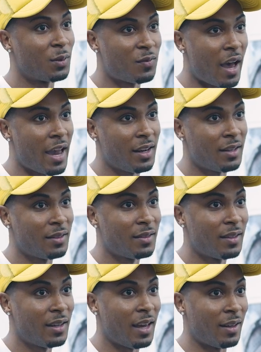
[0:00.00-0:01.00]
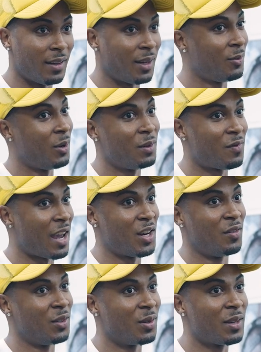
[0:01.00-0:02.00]
they was fighting. They wasn't
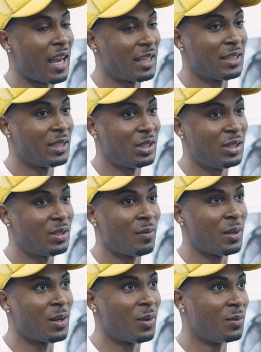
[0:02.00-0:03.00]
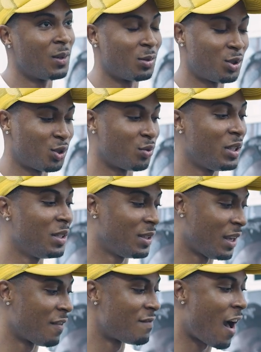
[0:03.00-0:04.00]
fighting over no gangster I mean no
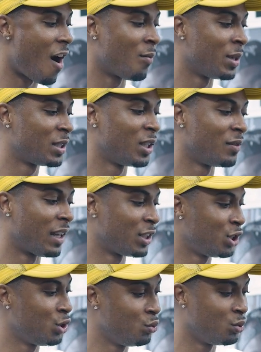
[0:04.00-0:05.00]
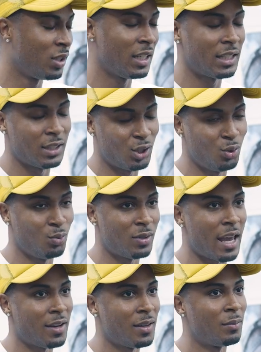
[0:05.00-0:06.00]
street involvement stuff like shooting this and
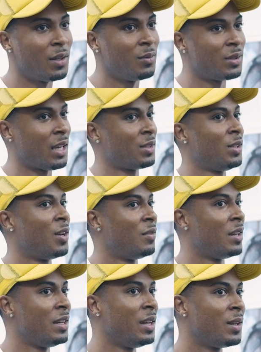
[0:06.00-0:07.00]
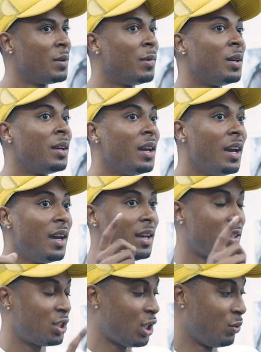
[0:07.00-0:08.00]
shooting that up, but it was actually over a nigga. But
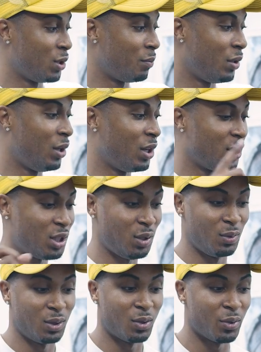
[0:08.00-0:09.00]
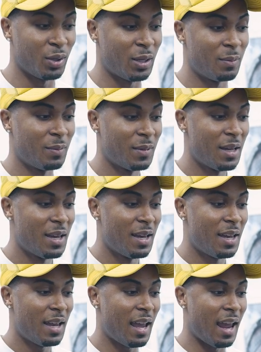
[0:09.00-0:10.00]
she was a Blood, she was a Crip,
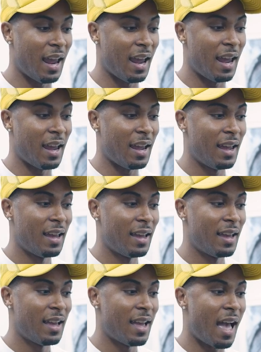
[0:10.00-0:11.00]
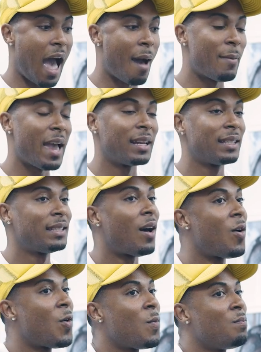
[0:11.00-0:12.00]
and I made a
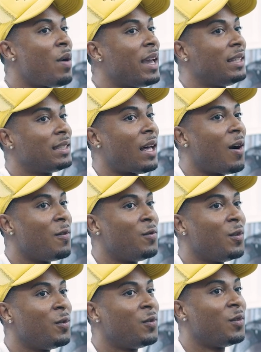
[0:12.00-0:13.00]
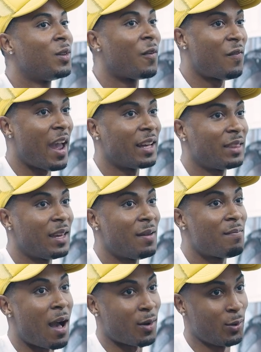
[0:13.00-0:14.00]
song based off of the fact
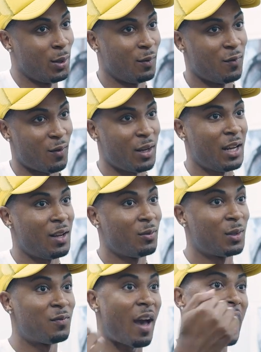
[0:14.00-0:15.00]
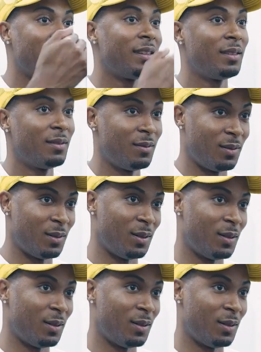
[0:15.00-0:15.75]
that my Crip friend was fighting